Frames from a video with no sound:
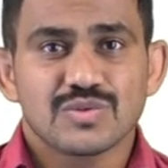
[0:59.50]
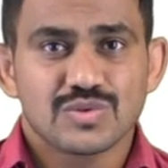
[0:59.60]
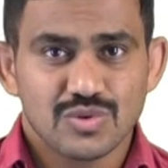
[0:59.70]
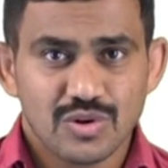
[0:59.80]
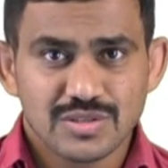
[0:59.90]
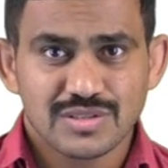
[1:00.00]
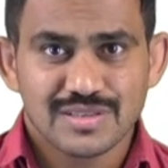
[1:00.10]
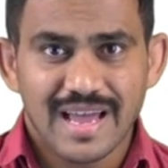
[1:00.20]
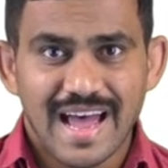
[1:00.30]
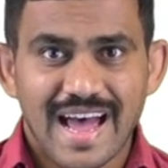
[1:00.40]

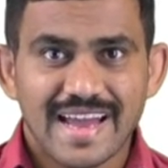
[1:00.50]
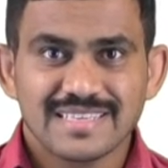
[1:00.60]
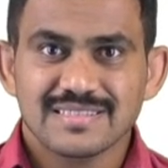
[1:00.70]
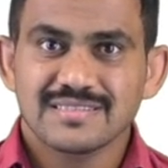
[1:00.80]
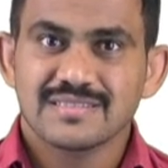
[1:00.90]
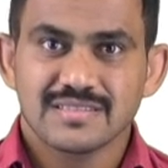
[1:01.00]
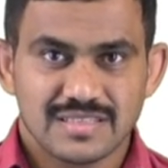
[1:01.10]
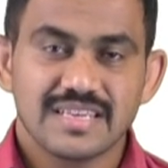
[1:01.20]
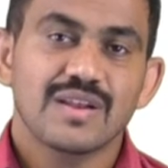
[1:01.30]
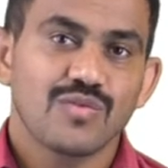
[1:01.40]
source and
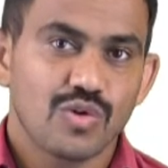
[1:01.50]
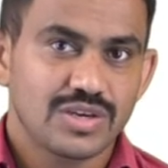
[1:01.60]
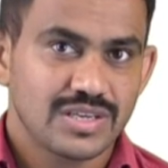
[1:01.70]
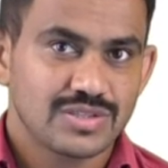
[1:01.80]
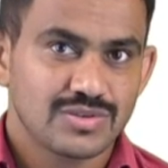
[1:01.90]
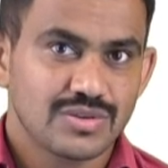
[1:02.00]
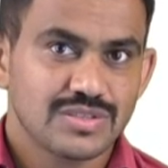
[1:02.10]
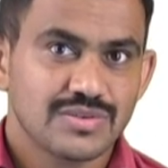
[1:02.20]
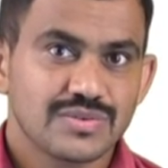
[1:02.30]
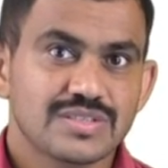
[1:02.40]
single voltage
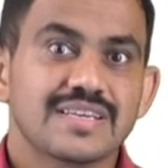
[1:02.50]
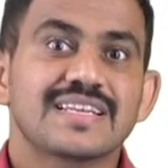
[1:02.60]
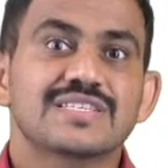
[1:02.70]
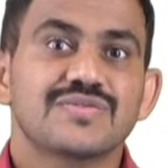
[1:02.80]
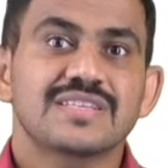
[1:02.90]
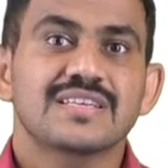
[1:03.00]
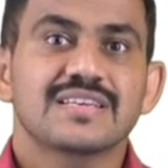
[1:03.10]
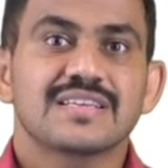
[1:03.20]
source series with